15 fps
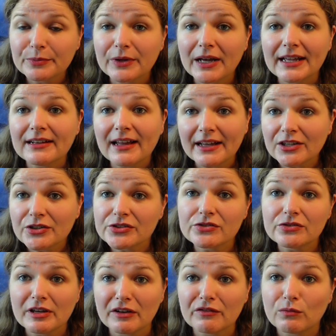And I used
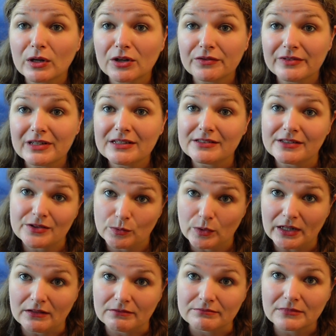to have one of these as
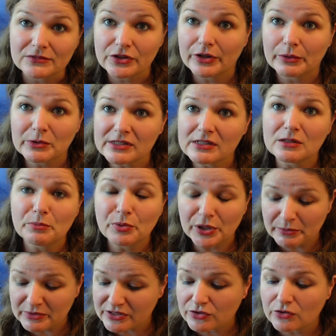well. So I was in a
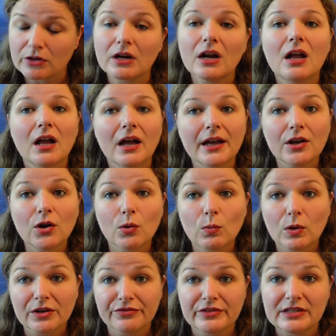department store, I got
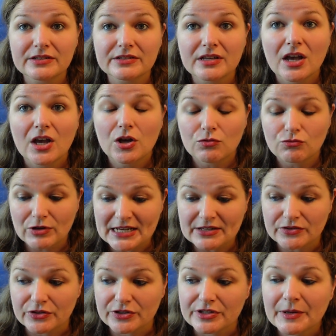one of these
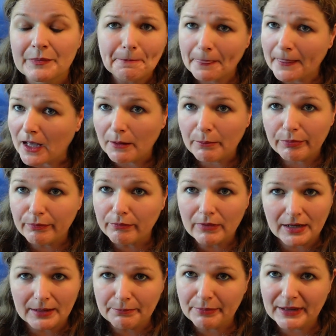razors.
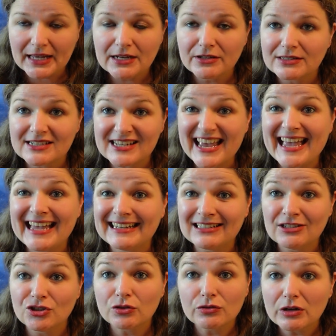I paid
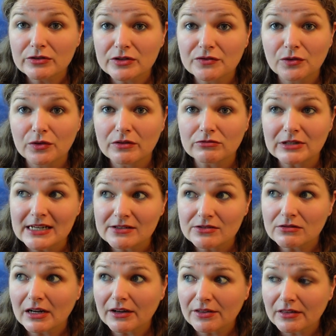10 euros for the
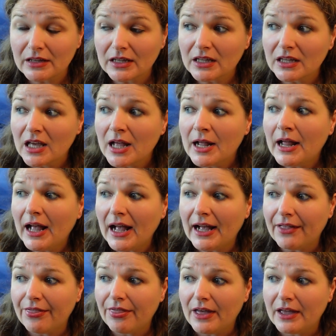razor, I think.
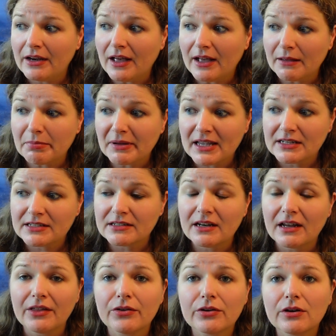And then I paid
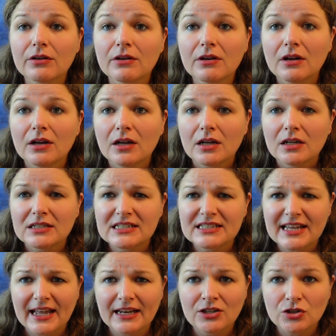another
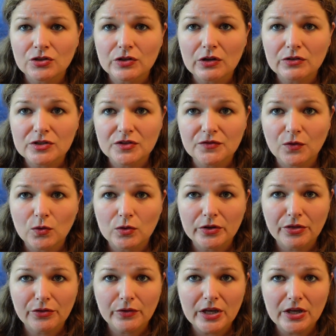10 euros for
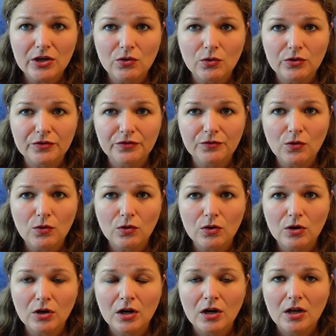3 or
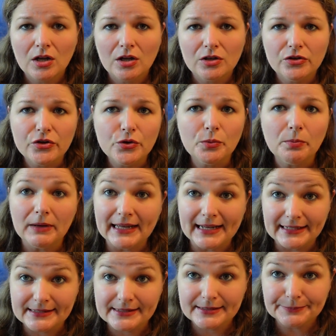4 new
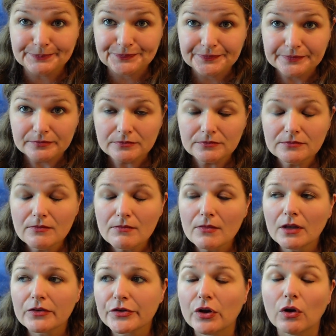blades.
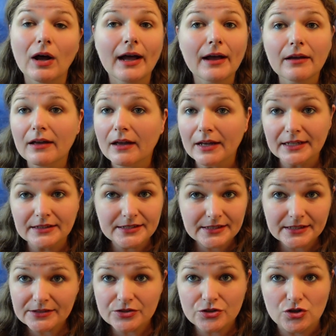So it did
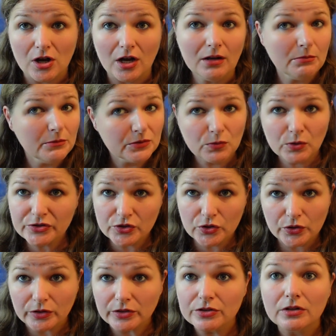its job, it was
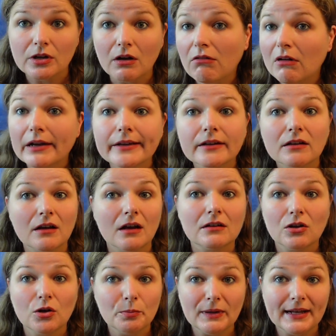good, you know, I
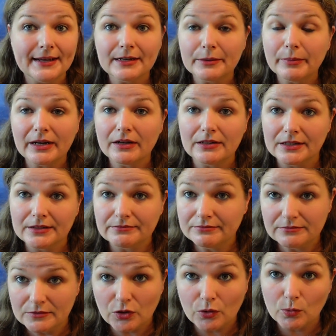can't complain about
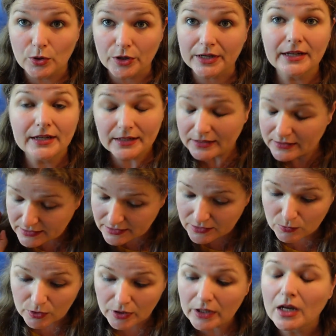it not working, it
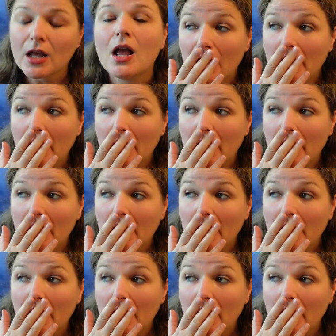did work.